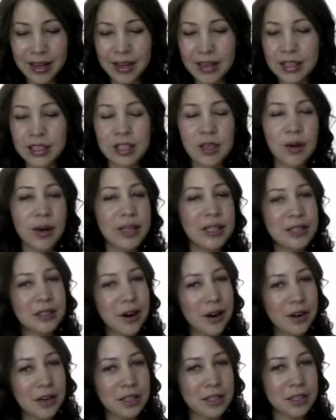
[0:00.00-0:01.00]
So I
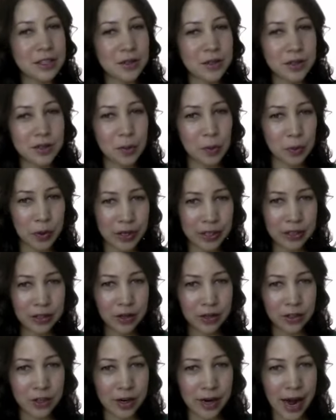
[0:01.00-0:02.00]
started to do some
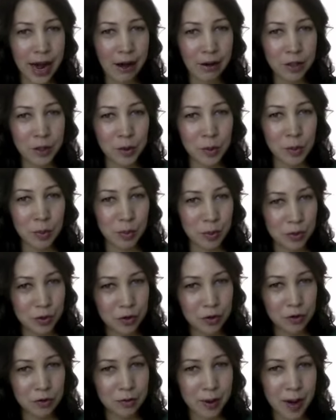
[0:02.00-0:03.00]
research on how to
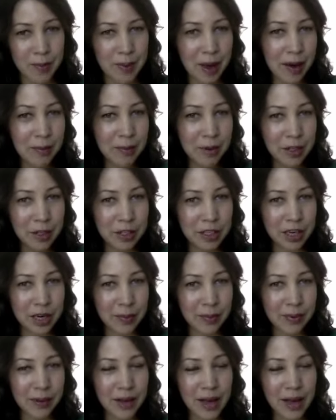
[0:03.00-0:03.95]
improve my penmanship,